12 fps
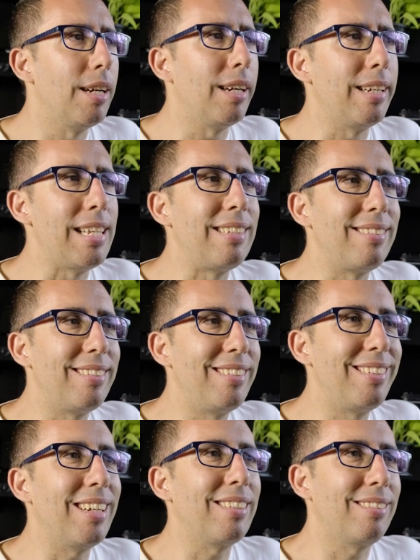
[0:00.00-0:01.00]
It's
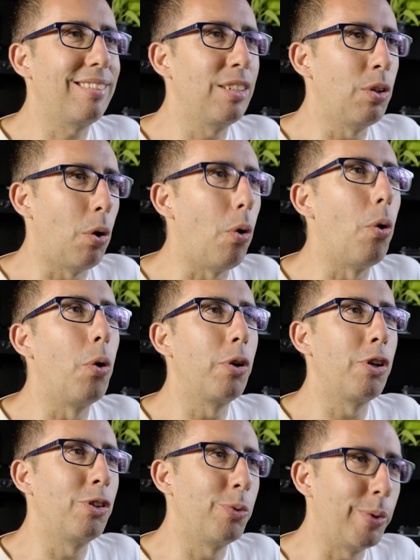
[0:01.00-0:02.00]
just an
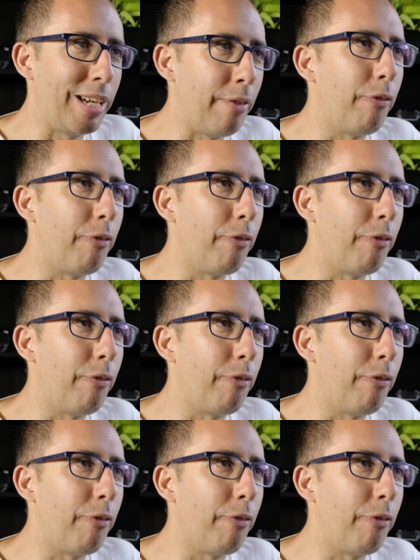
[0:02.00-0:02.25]
ordinary